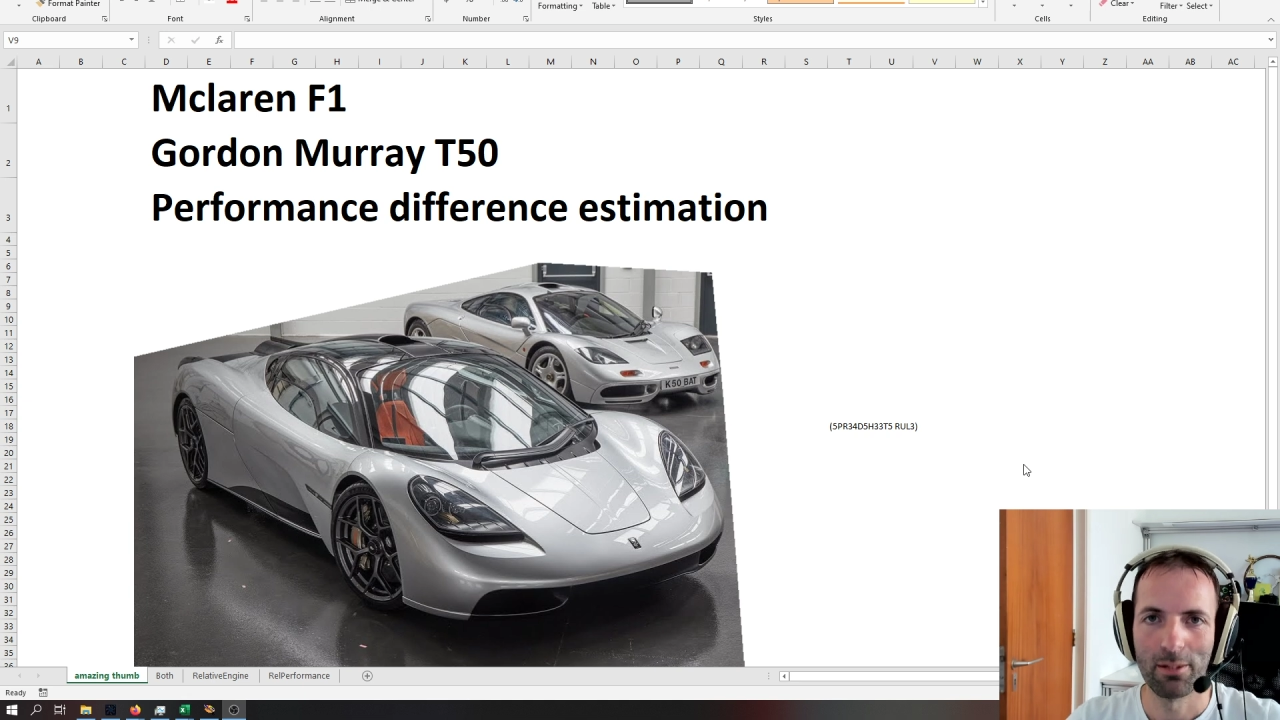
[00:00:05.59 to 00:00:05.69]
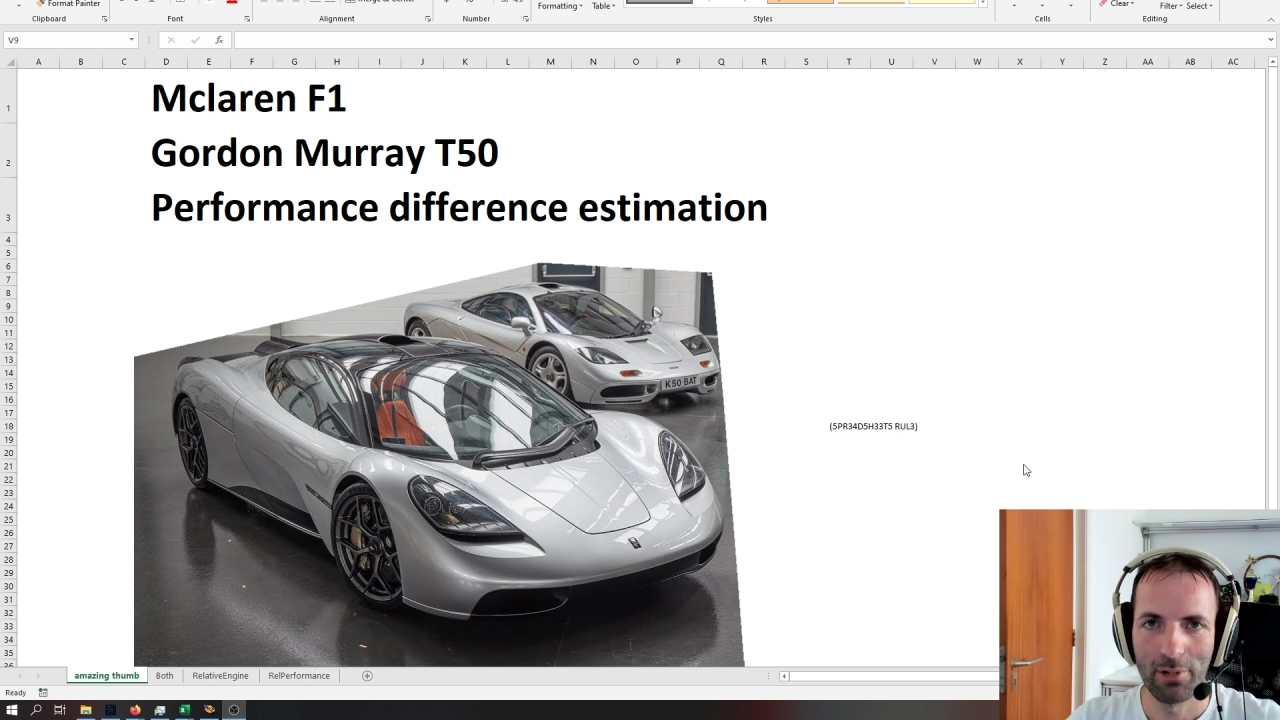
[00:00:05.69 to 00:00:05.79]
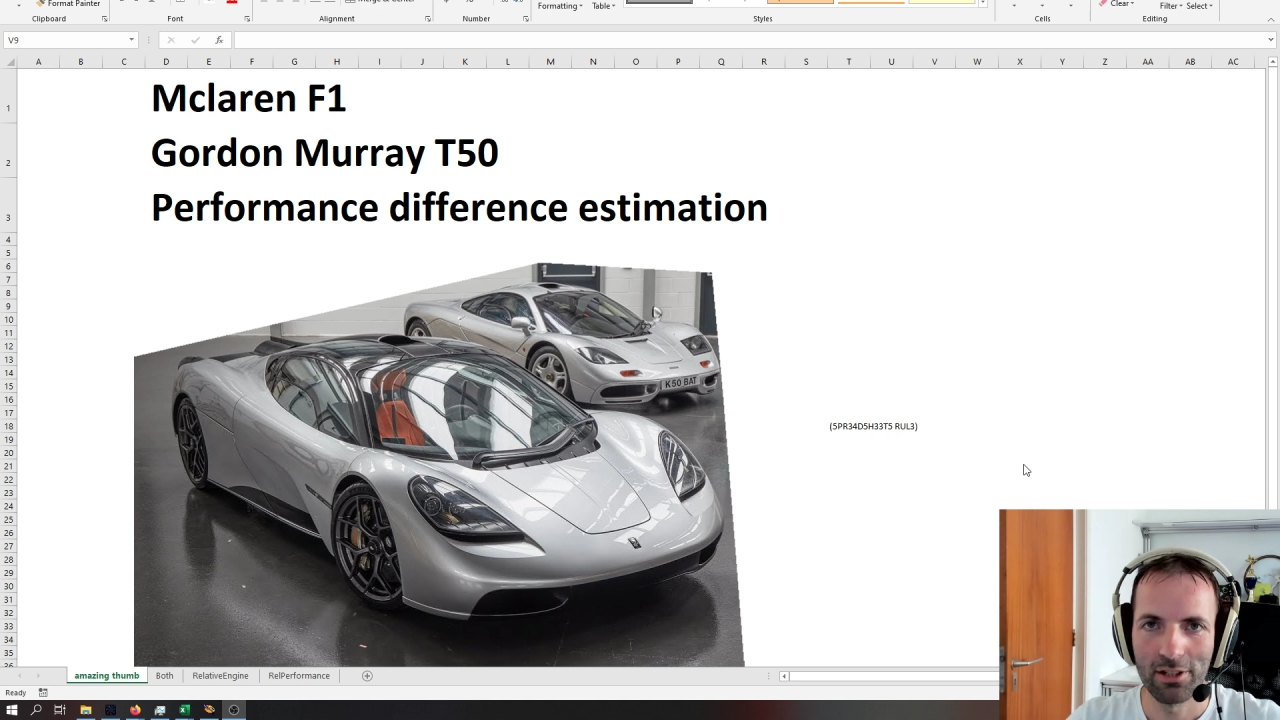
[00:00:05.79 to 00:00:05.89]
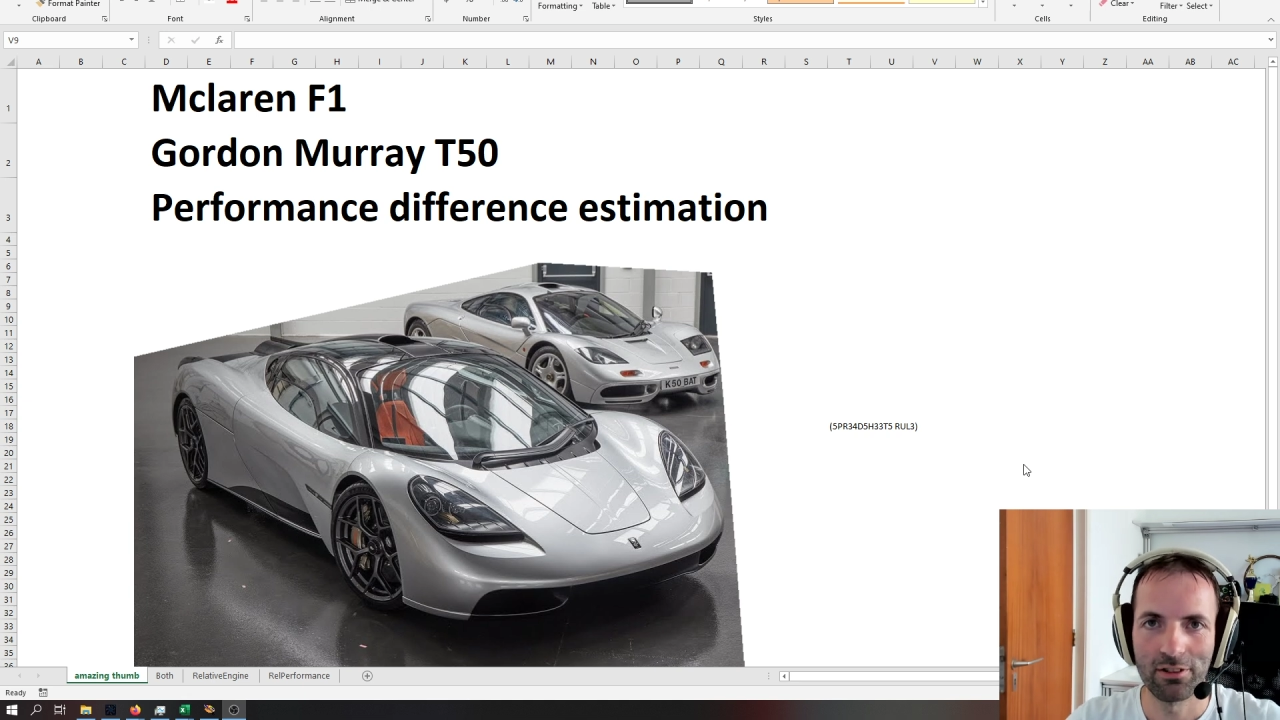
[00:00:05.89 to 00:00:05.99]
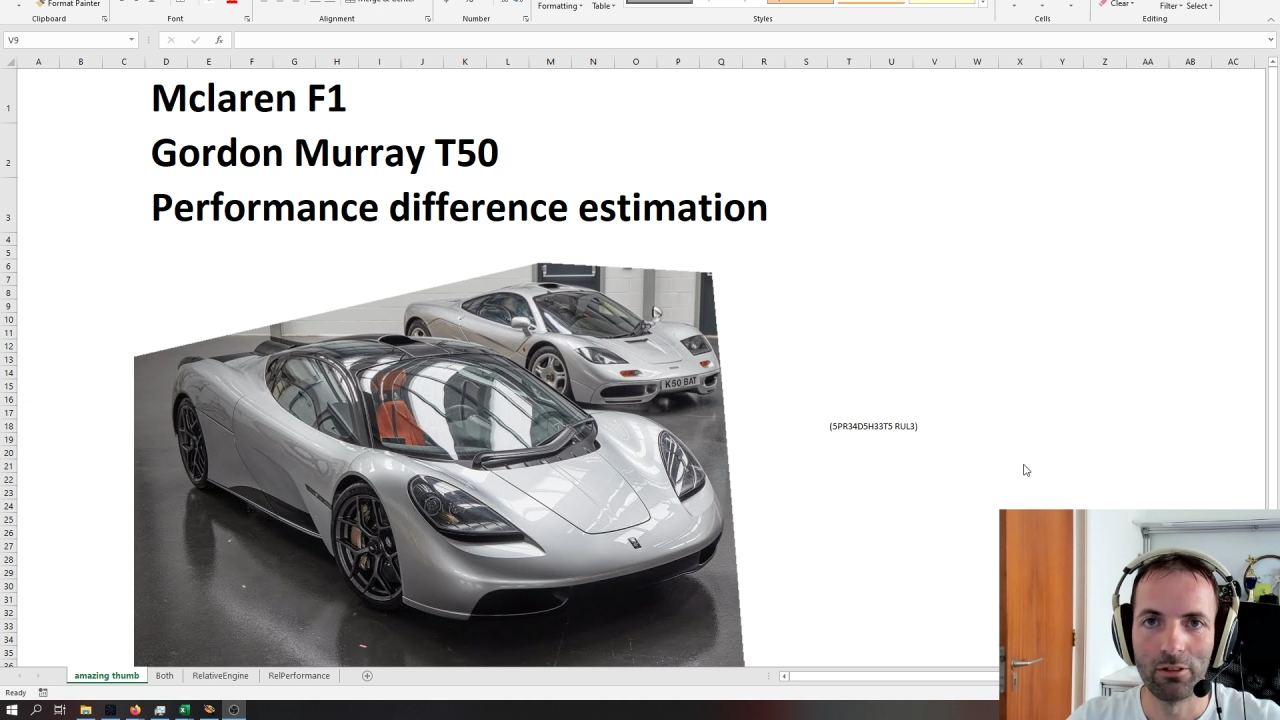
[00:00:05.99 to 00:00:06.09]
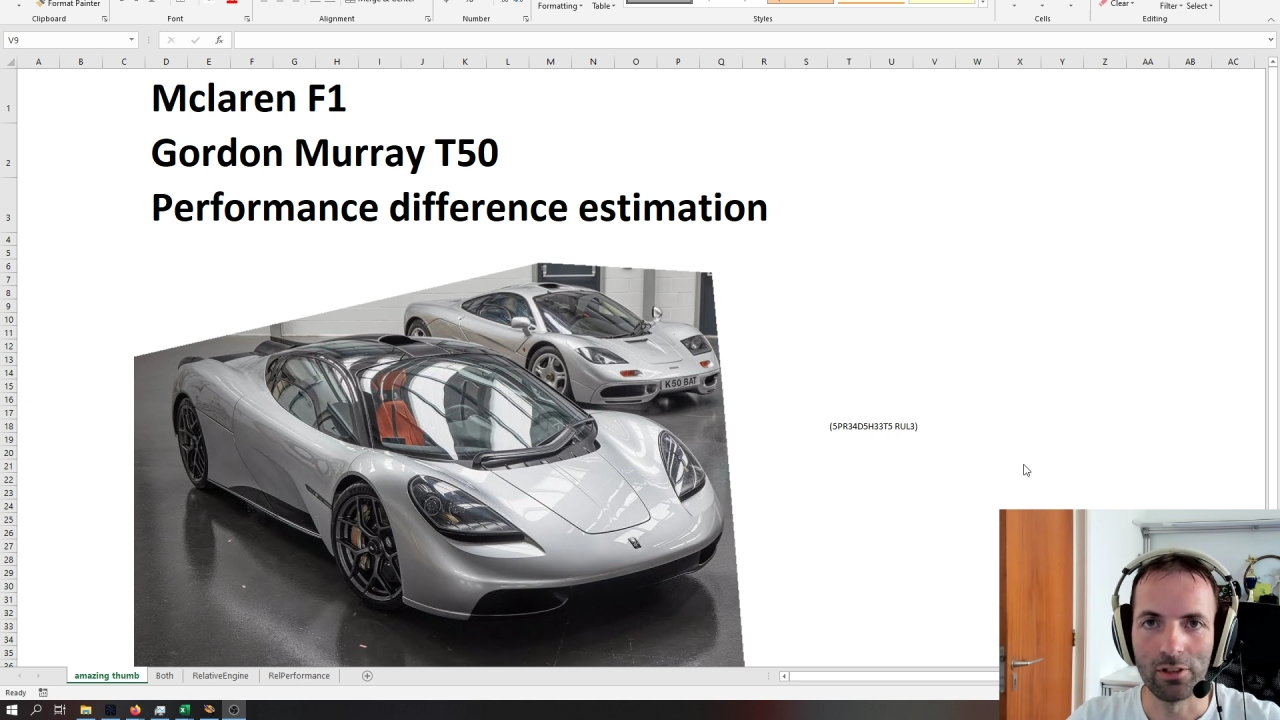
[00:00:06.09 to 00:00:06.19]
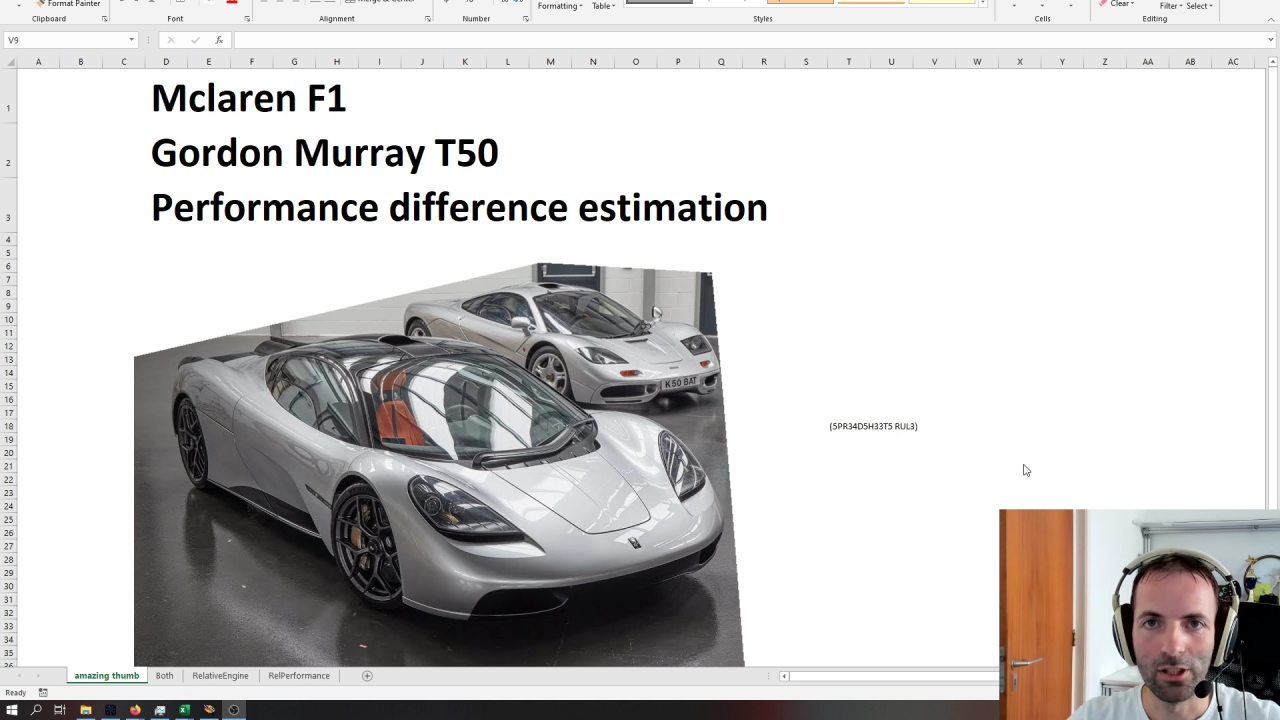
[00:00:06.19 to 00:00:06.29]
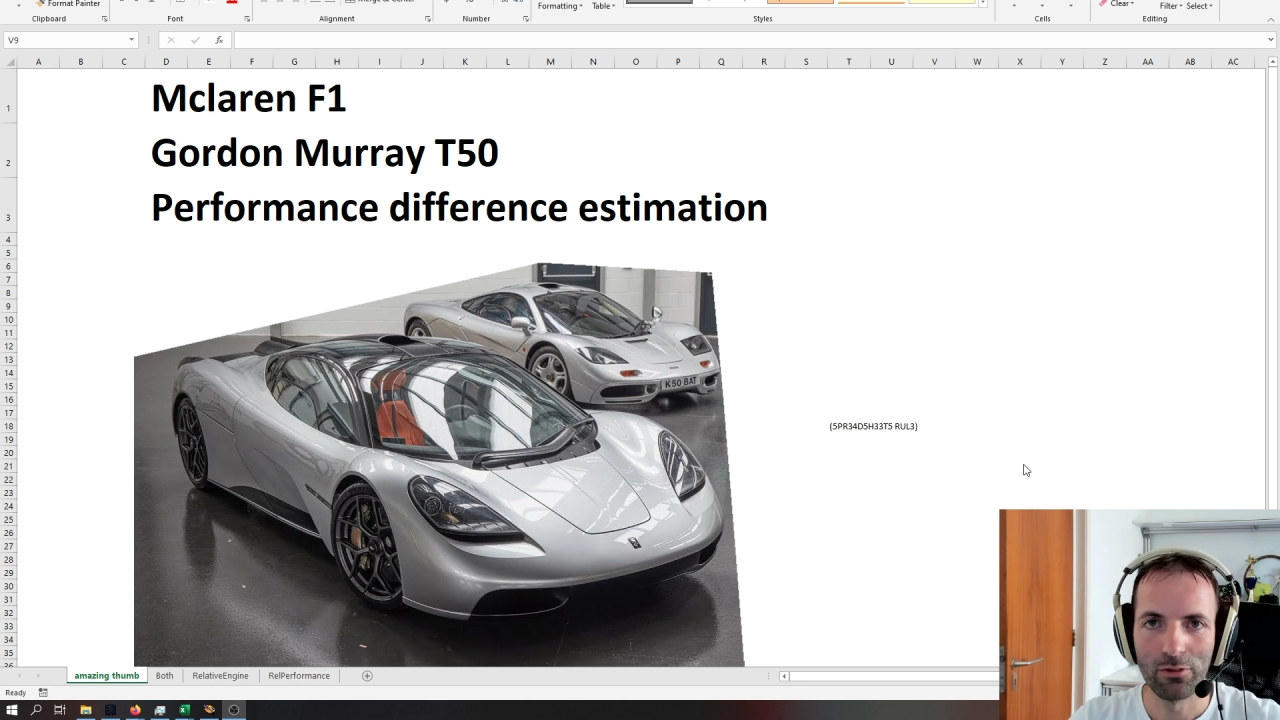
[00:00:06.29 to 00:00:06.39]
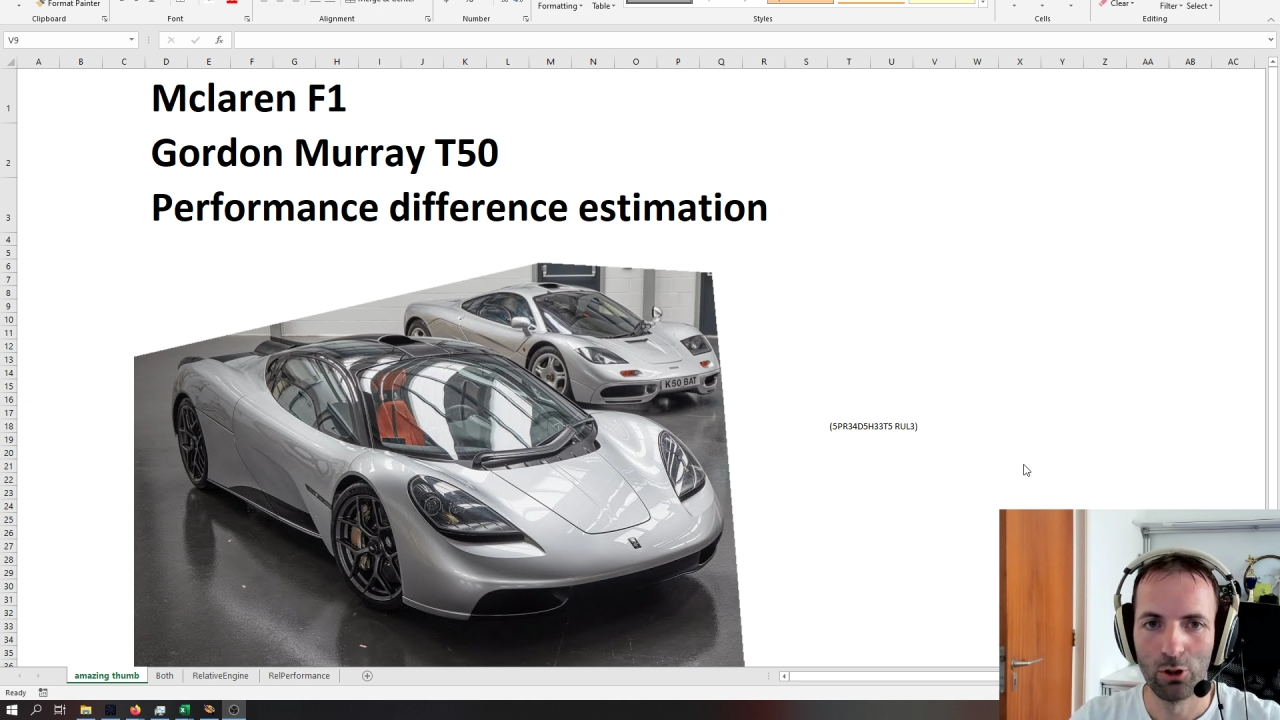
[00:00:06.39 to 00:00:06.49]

myself even